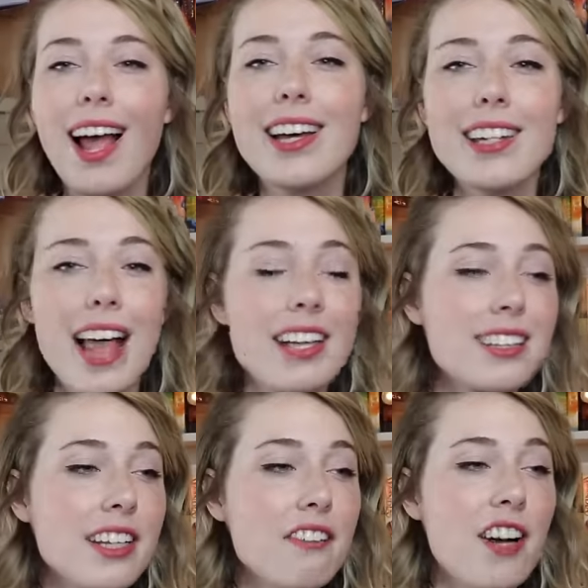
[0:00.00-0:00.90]
And
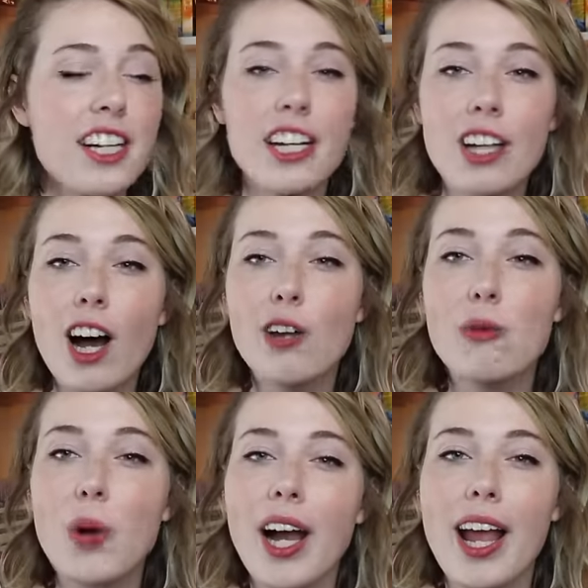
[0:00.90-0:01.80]
lastly, find a
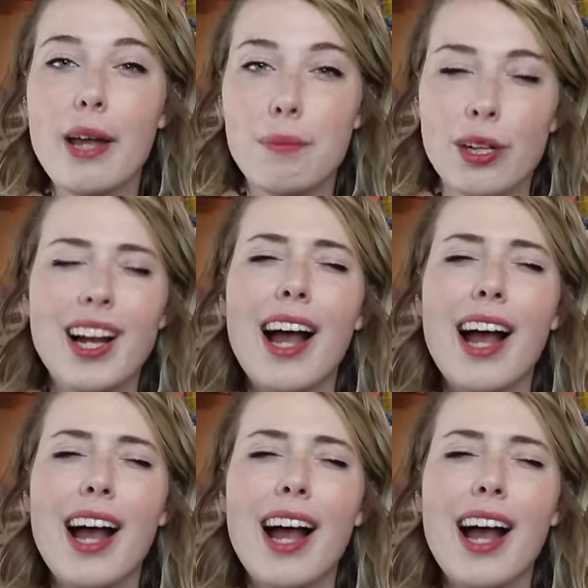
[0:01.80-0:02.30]
non-YA book.